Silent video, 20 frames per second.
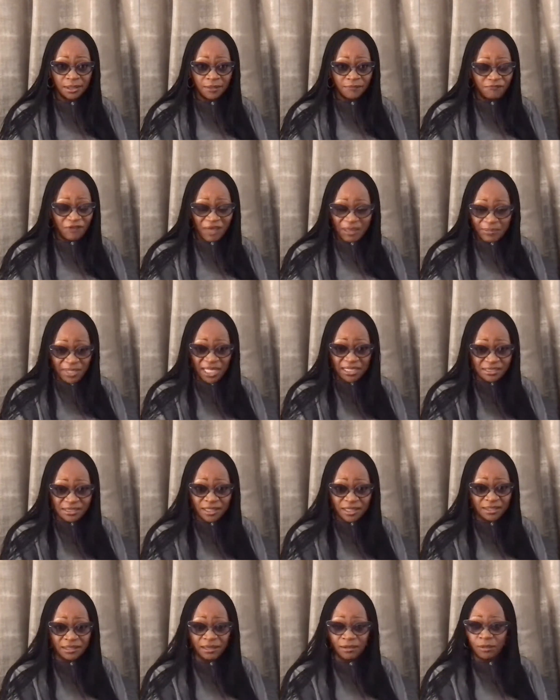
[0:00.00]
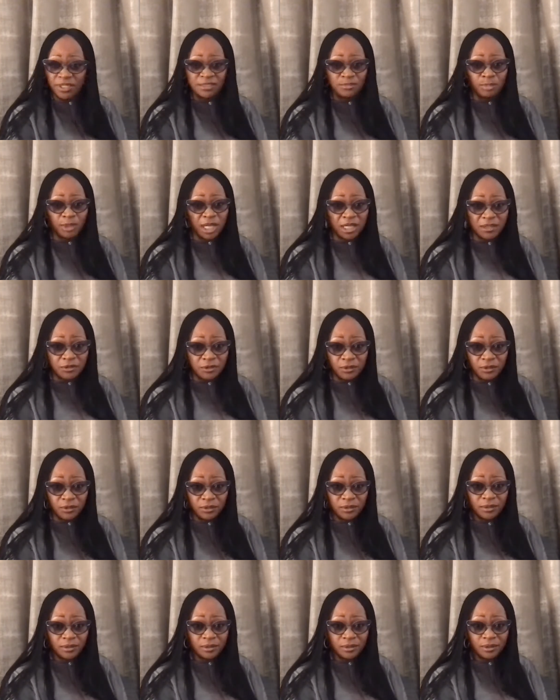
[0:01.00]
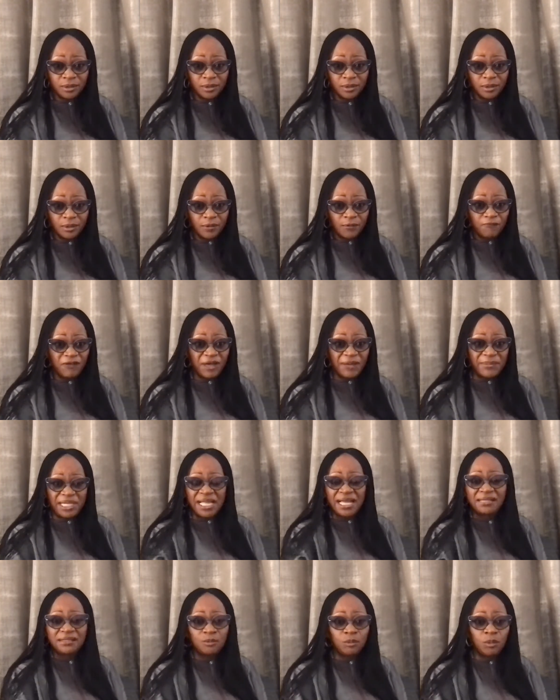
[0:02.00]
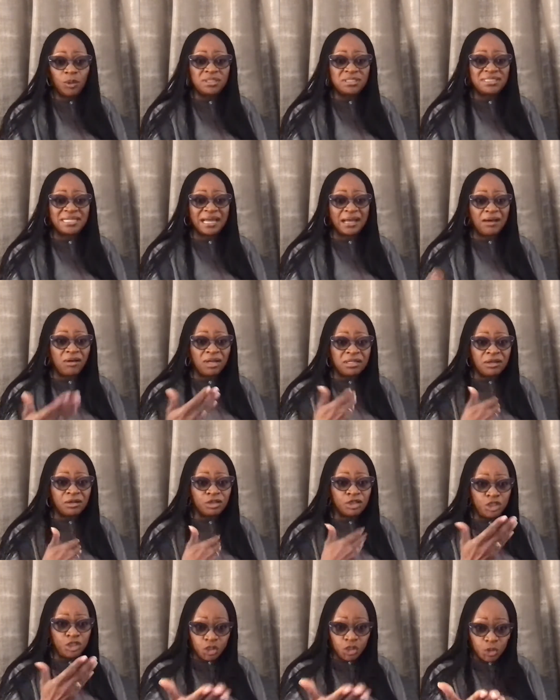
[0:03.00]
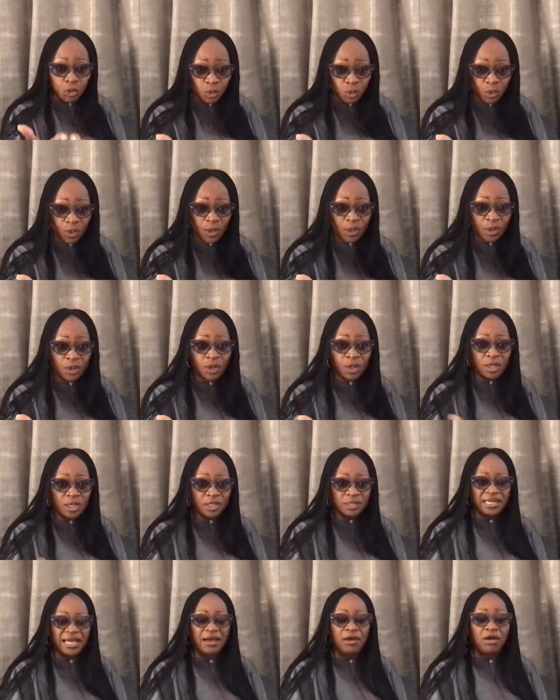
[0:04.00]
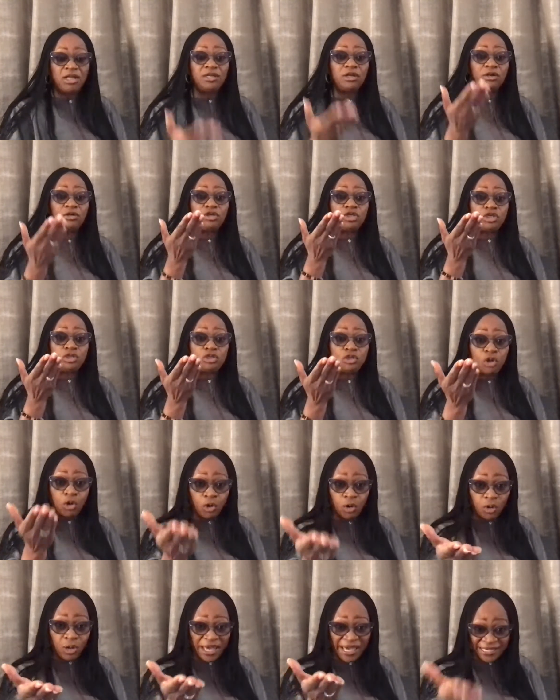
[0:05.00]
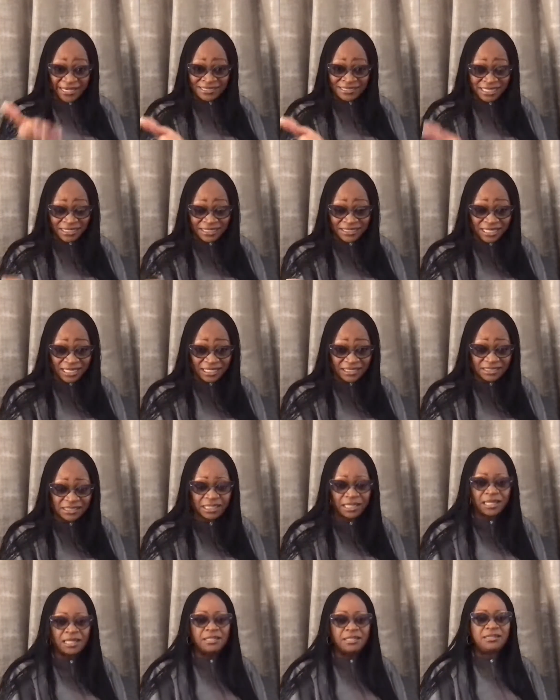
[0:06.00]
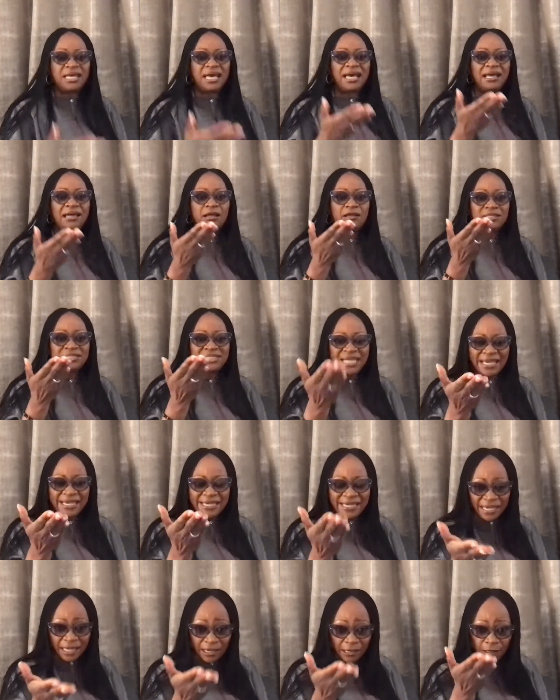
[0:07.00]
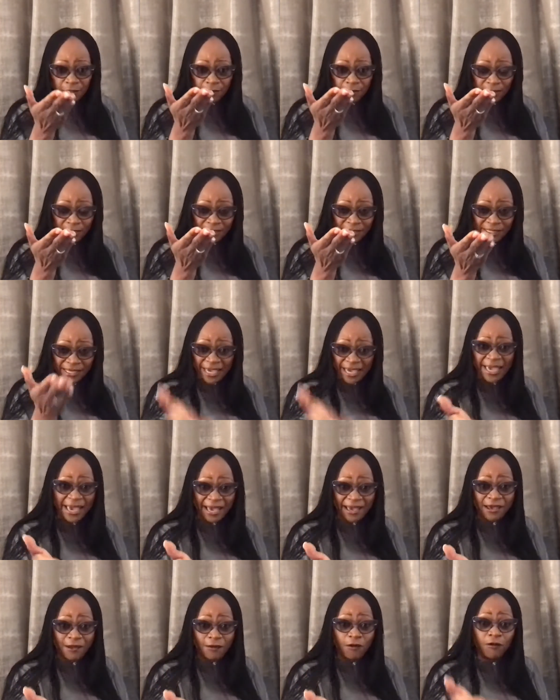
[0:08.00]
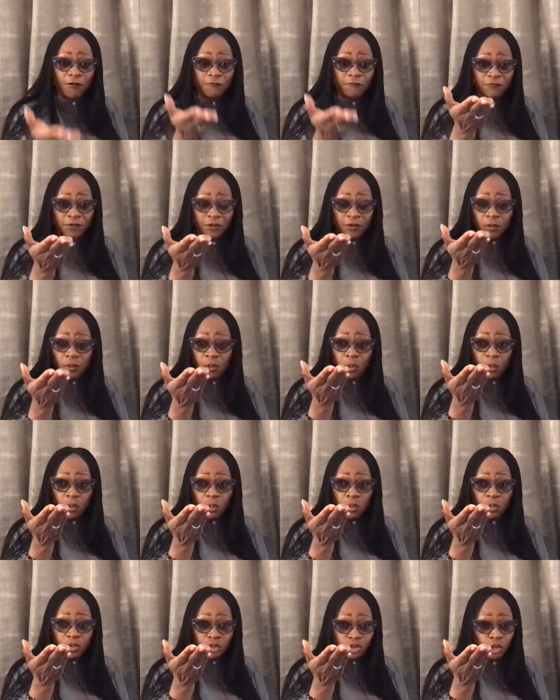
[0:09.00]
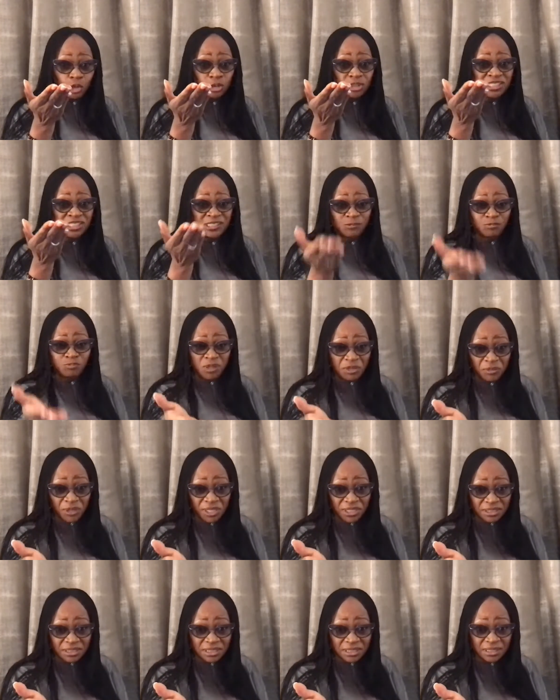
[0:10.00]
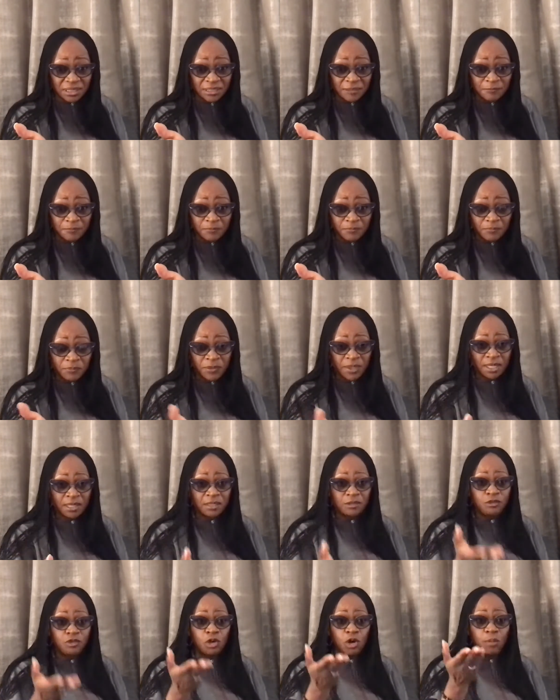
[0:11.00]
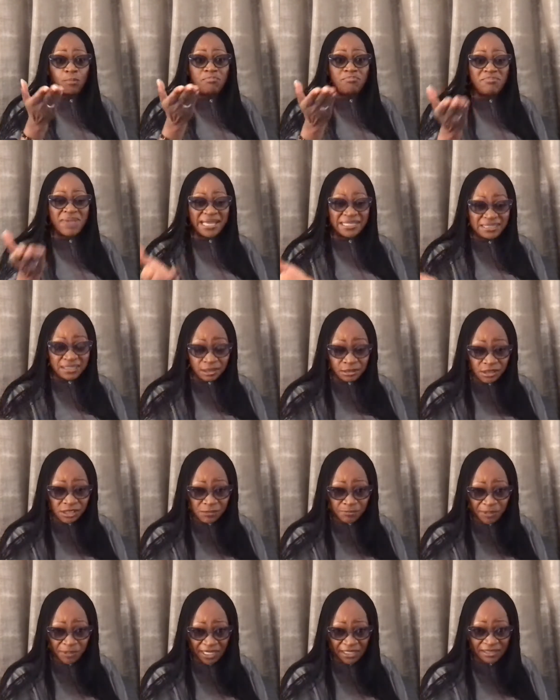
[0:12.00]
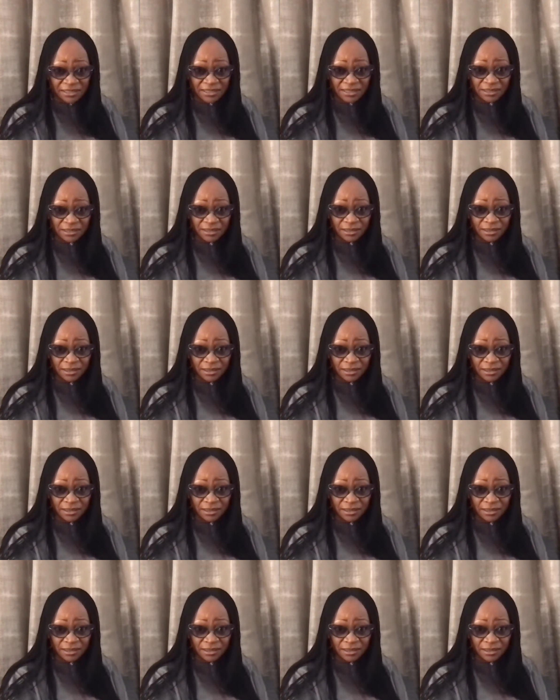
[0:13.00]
Family is not always blood, though. Family are the ones that honor you, that honor your existence, that take care of your spirit, your mental space,